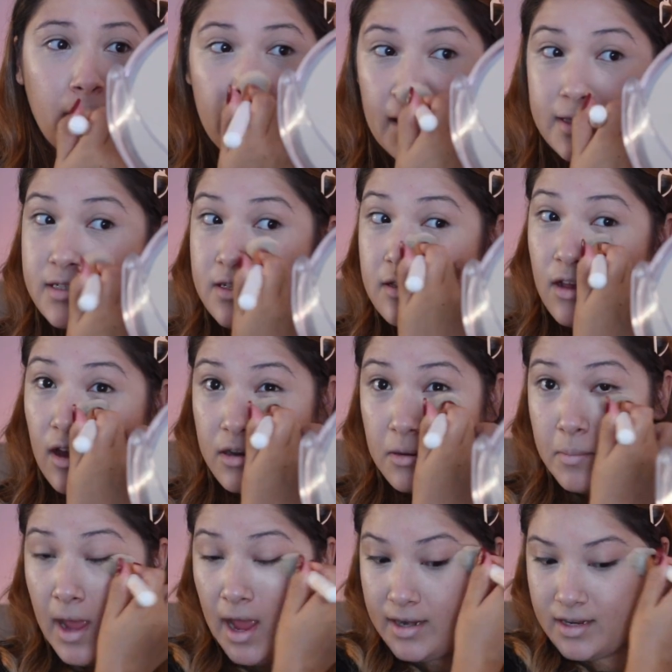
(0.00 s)
That's not a
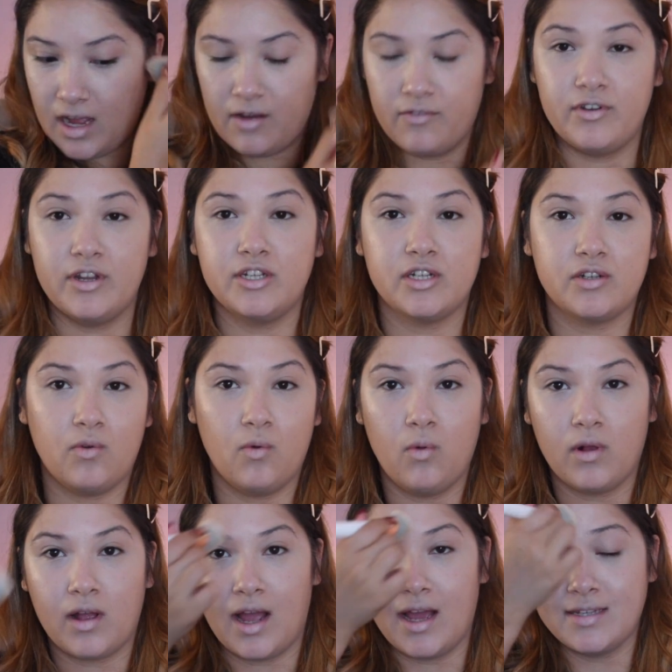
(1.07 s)
bad coverage at
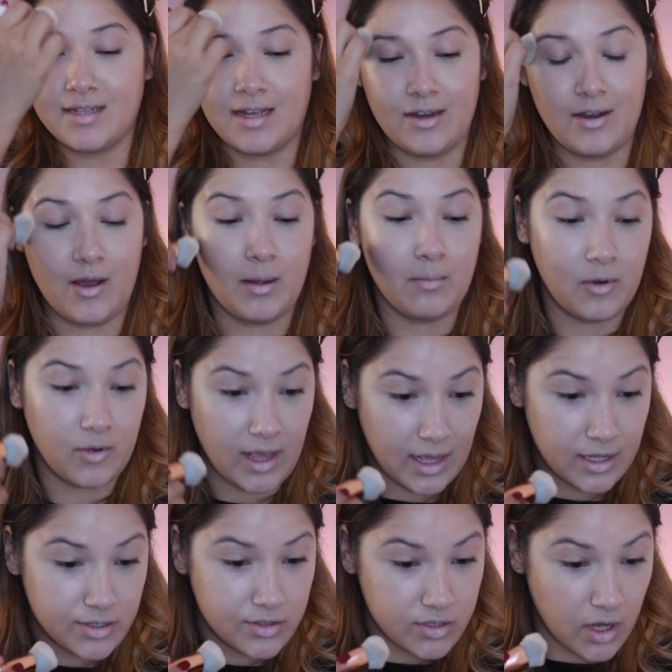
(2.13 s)
all, guys. I know I'm
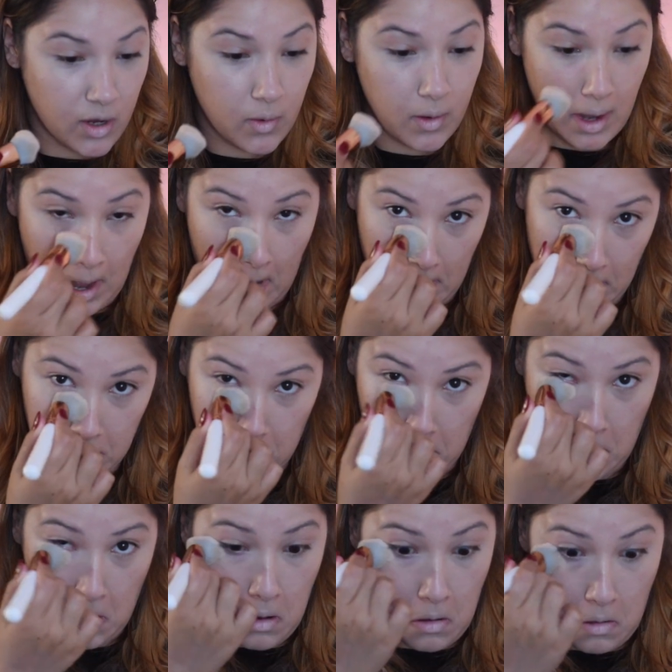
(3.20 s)
looking so light
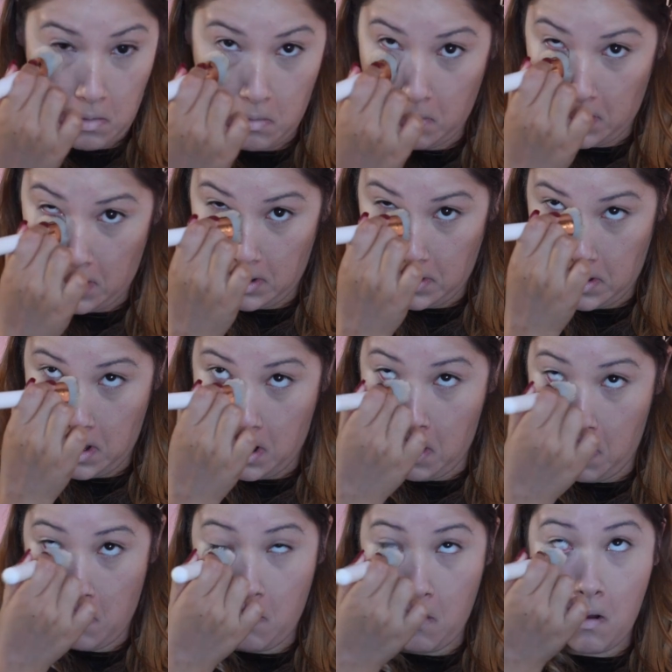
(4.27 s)
right
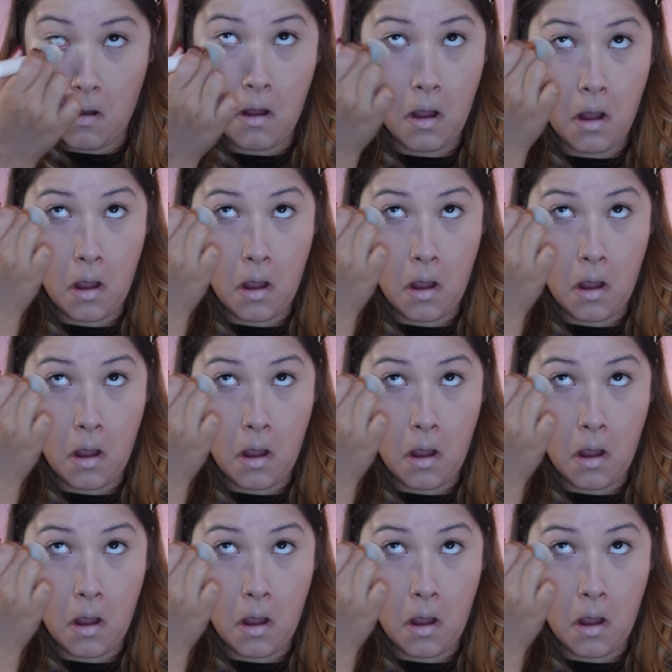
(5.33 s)
now,